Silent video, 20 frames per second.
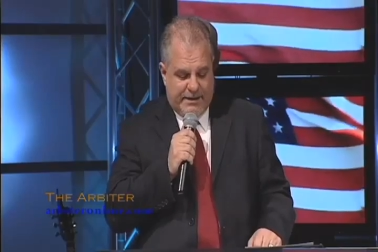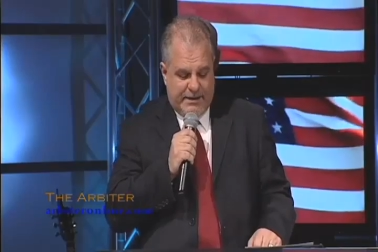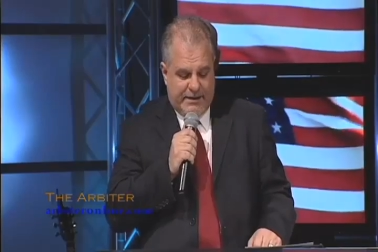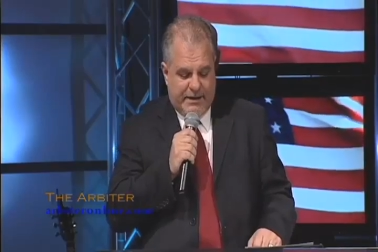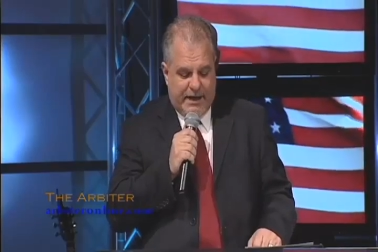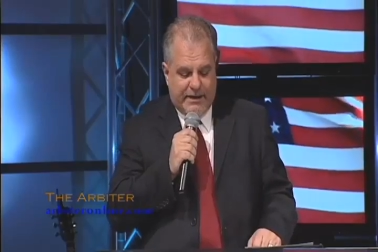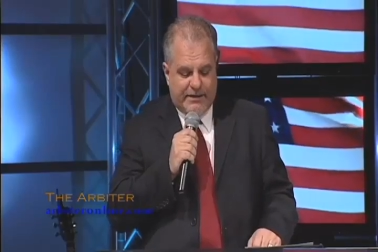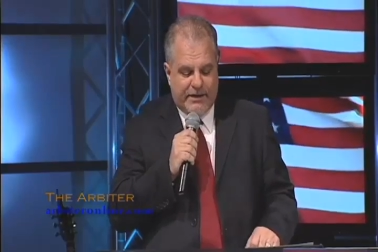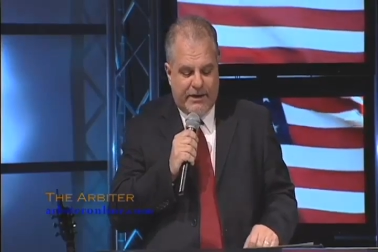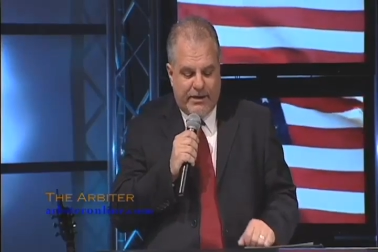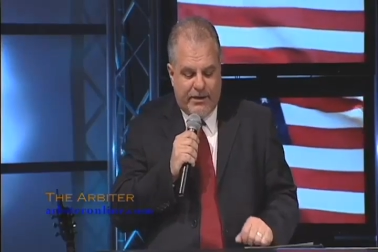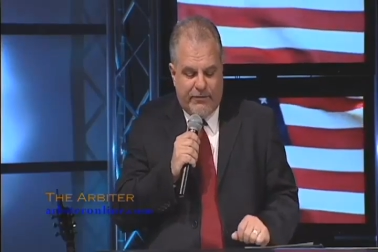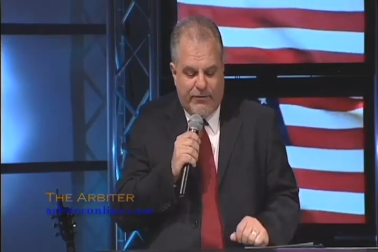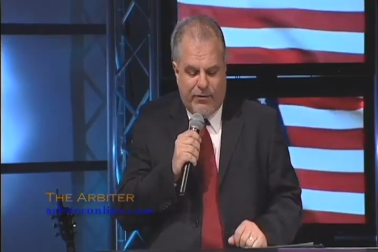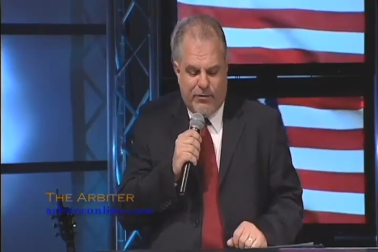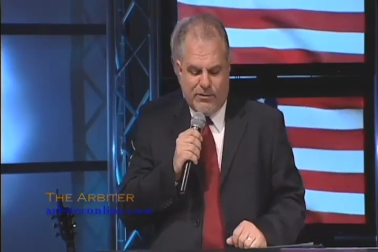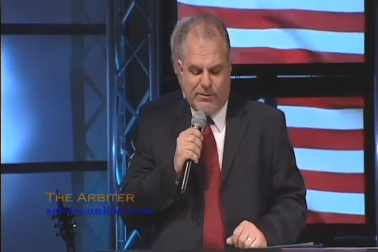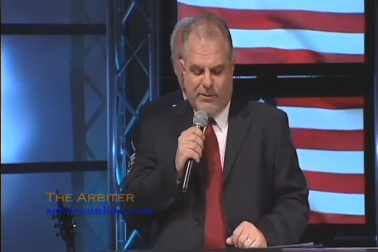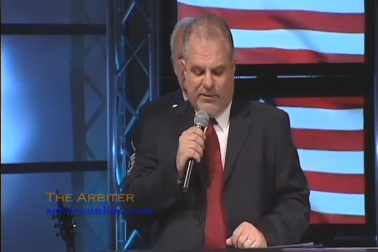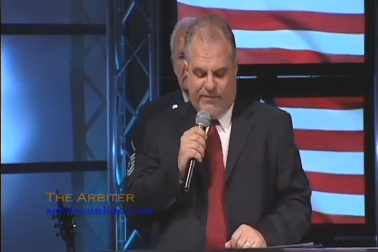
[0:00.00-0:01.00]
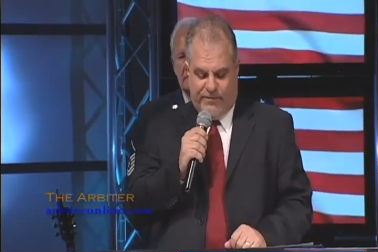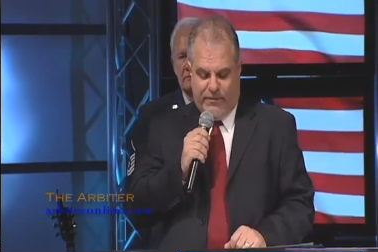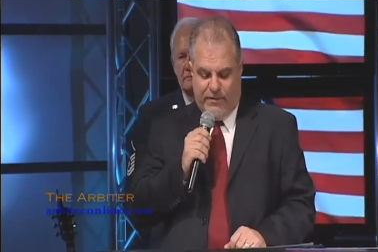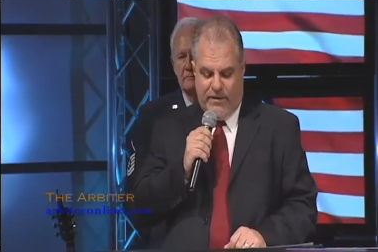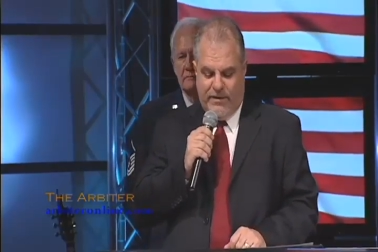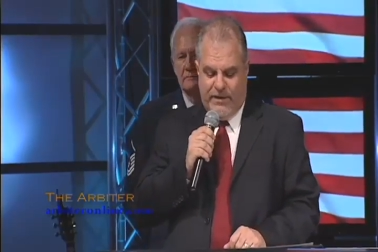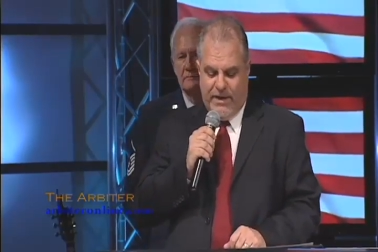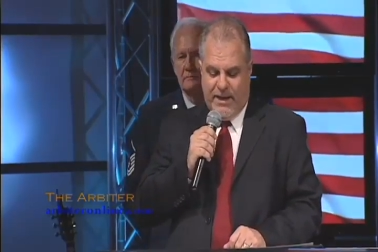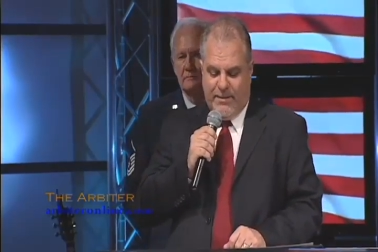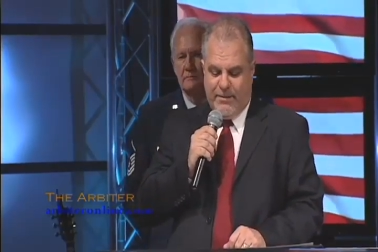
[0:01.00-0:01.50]
Like the heroes before
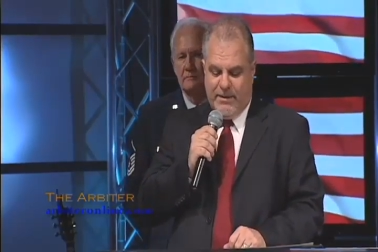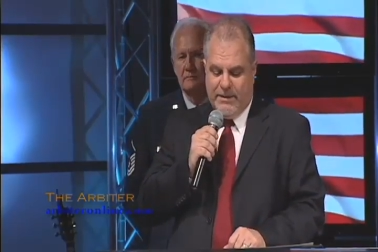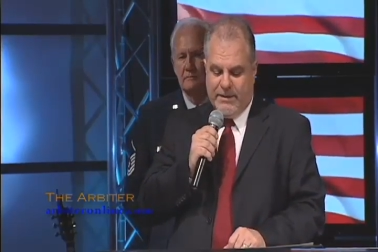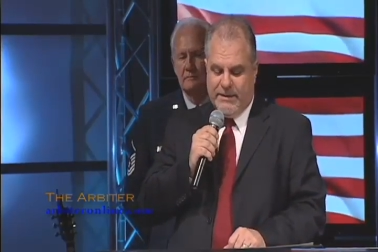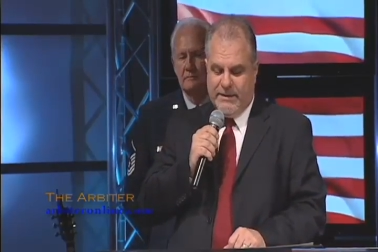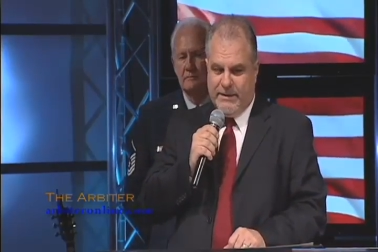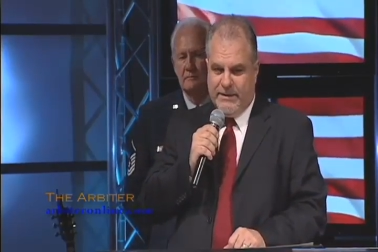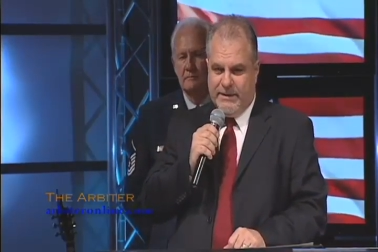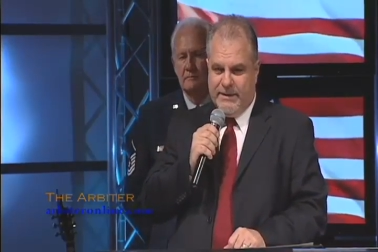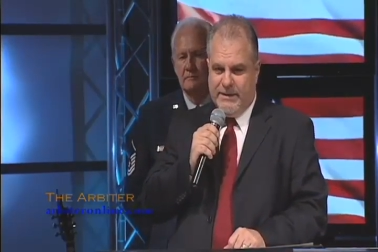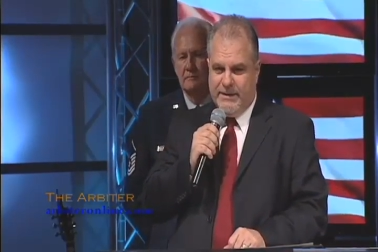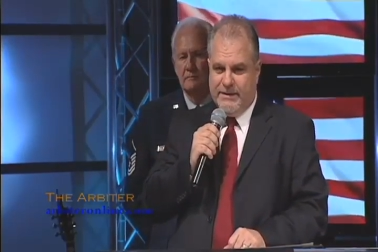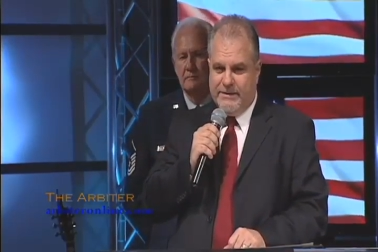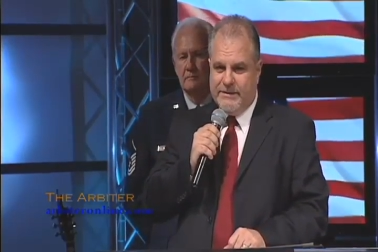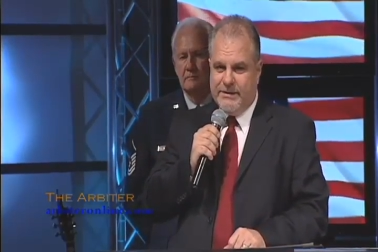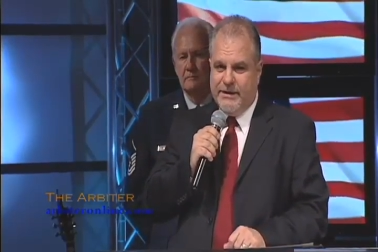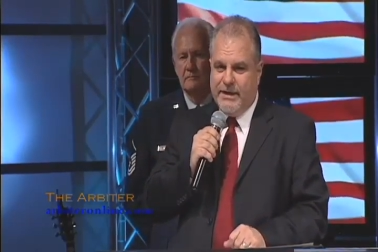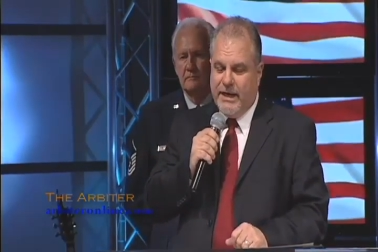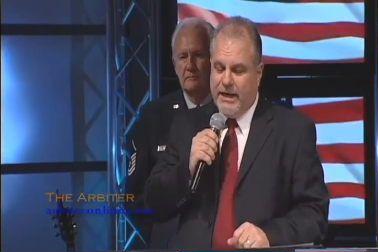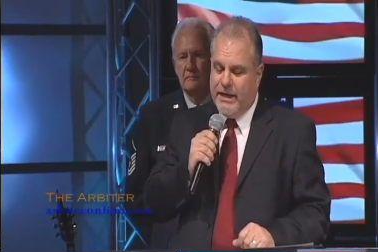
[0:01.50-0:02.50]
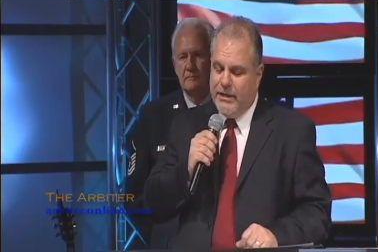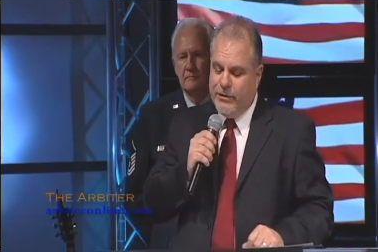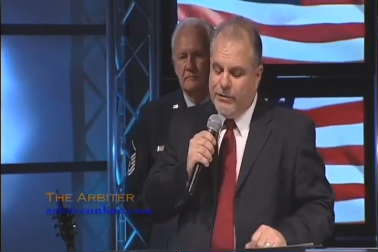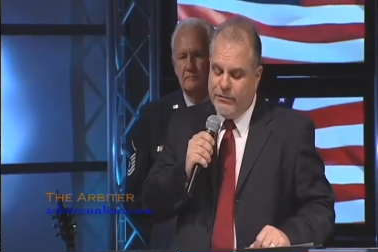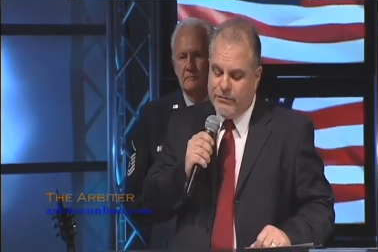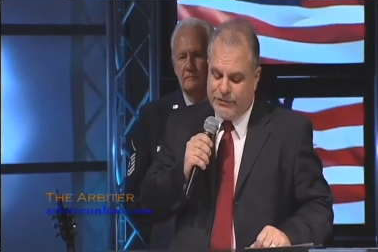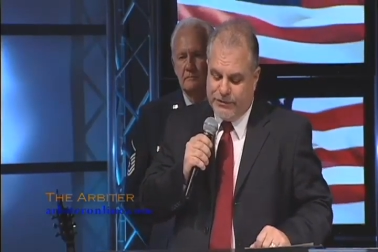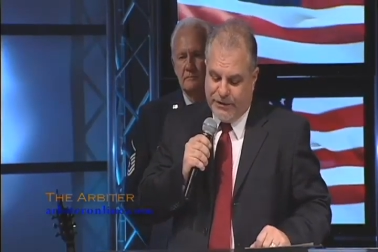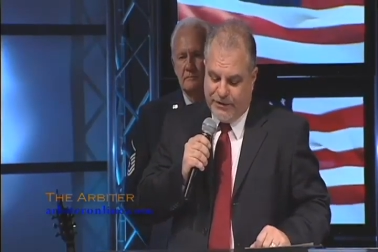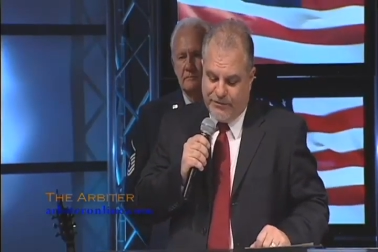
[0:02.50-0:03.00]
them, today a new
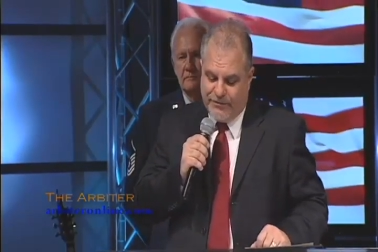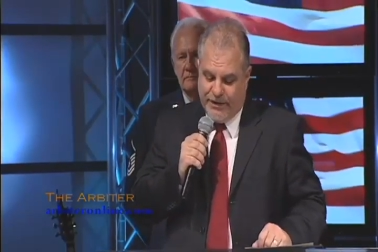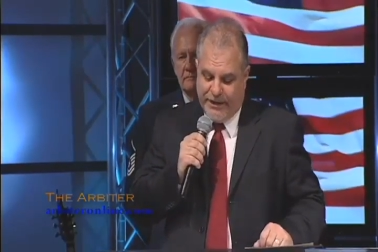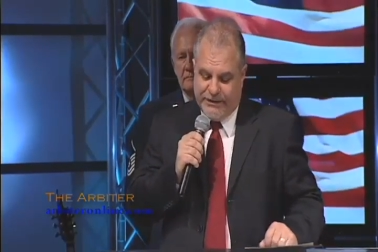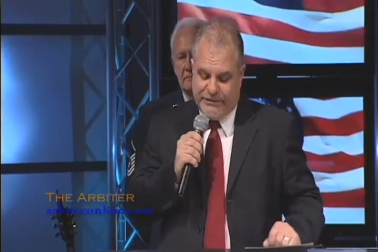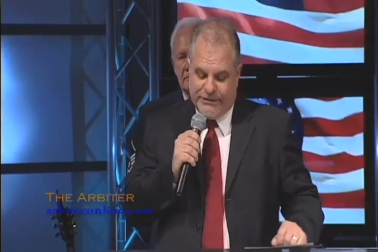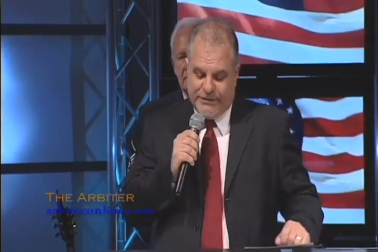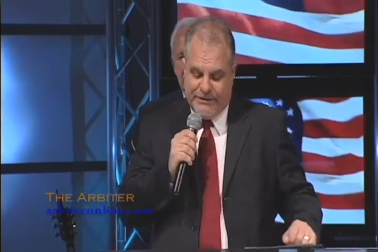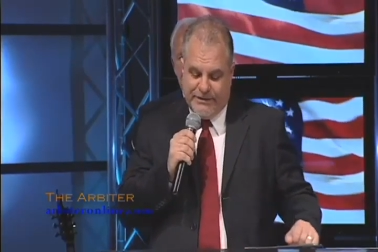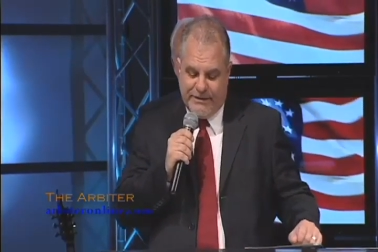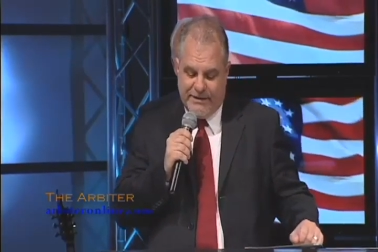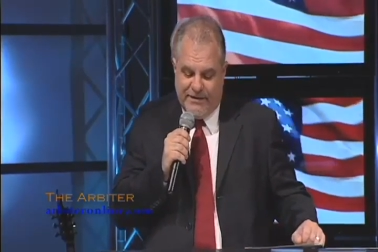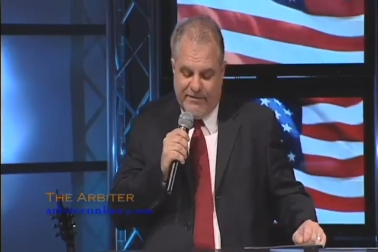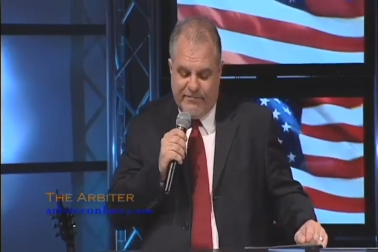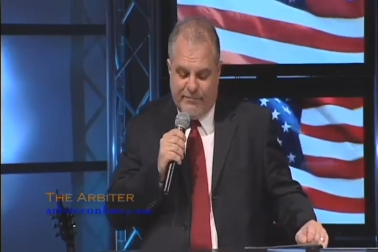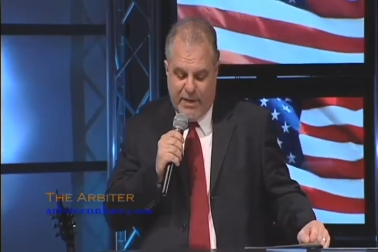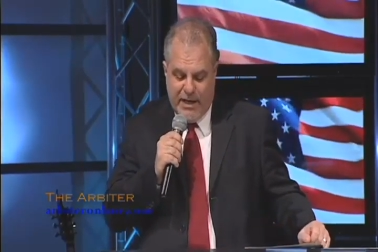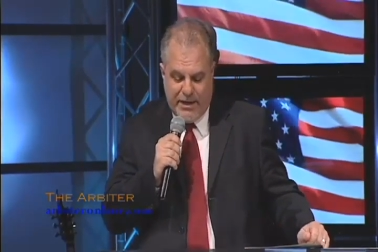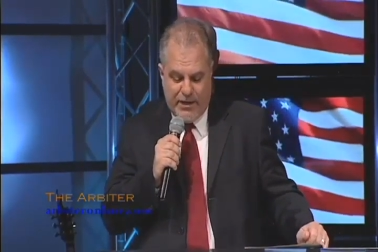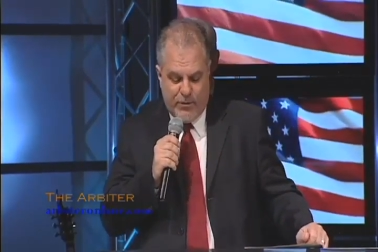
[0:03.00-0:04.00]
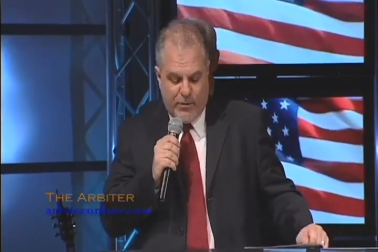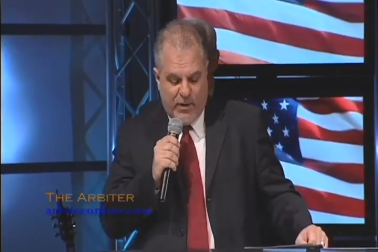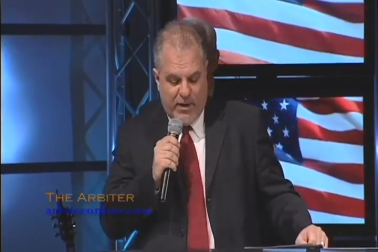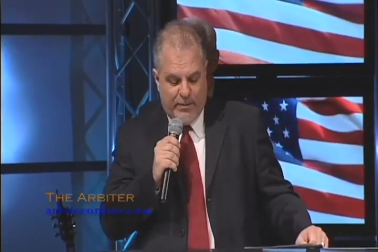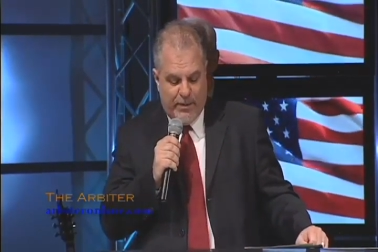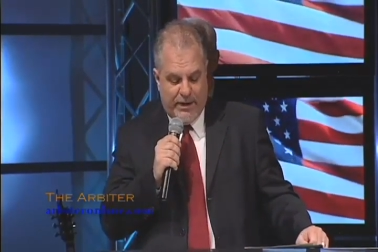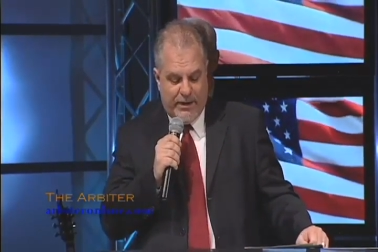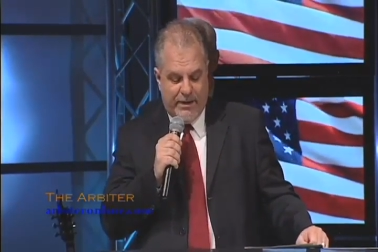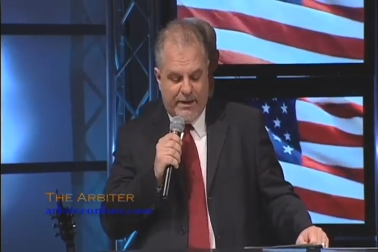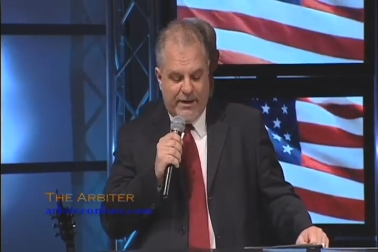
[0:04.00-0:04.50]
generation of men and women